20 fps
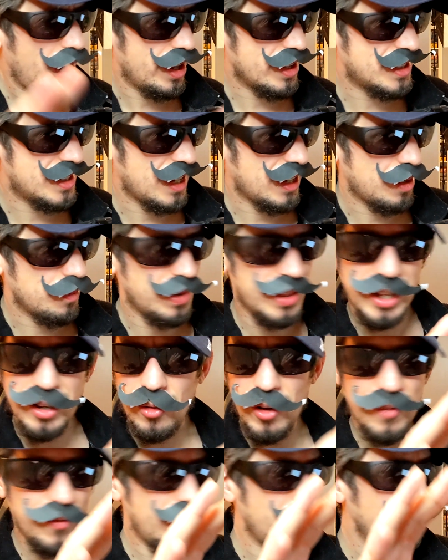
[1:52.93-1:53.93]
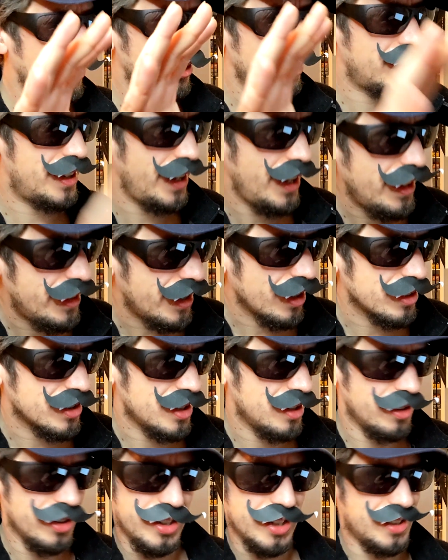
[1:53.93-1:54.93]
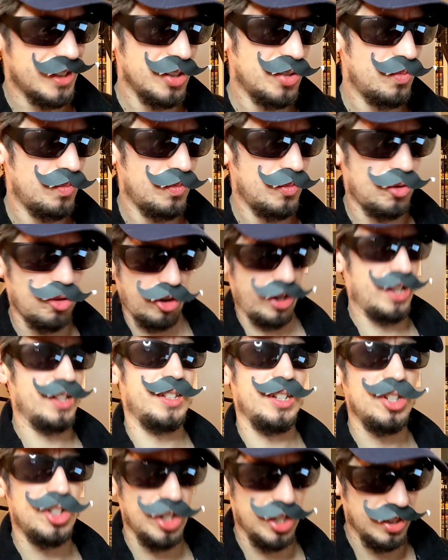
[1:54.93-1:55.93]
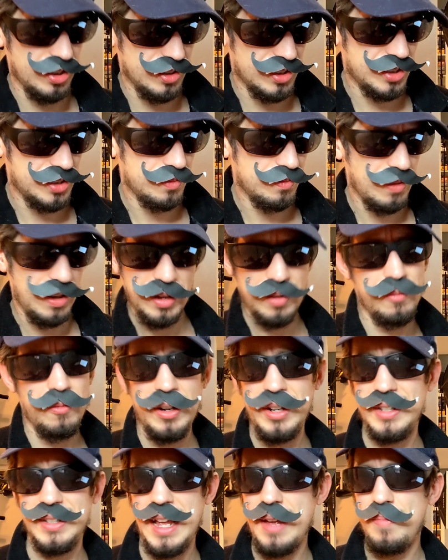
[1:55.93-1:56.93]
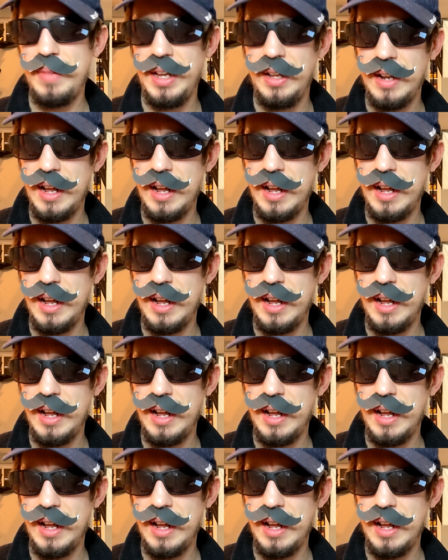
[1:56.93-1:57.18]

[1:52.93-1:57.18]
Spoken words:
Wait a second, but they don't have any other details in there. It just says transitions. What does that mean?